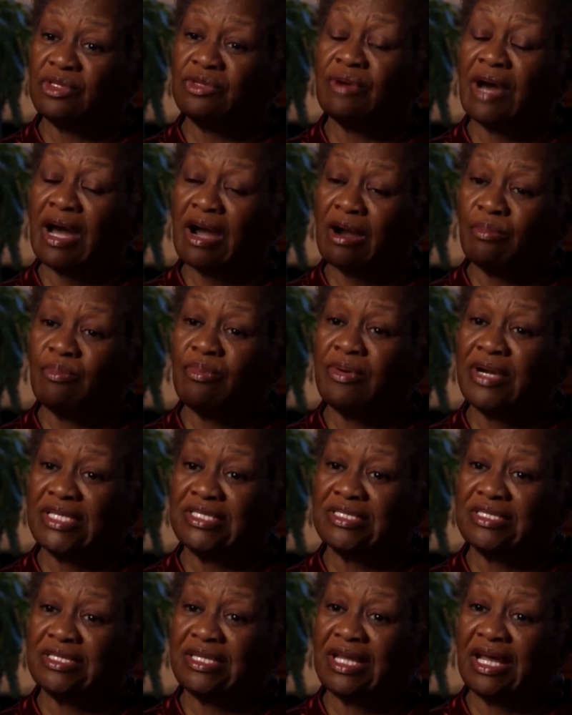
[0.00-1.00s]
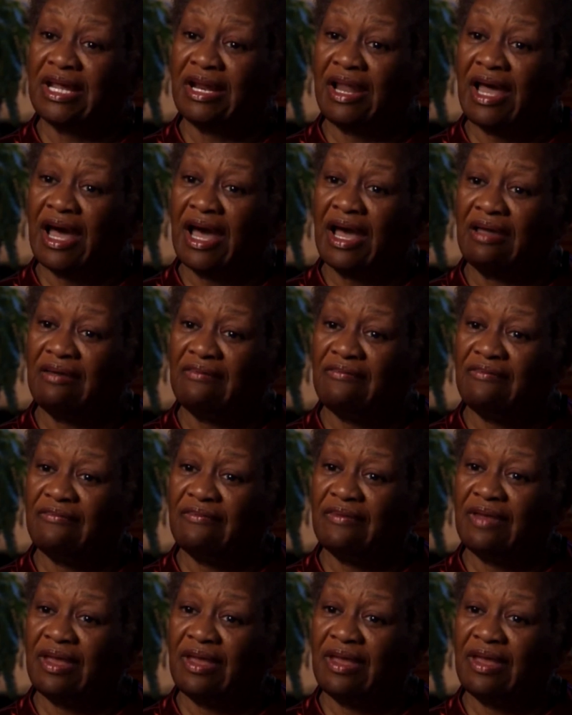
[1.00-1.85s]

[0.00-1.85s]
to our present day life.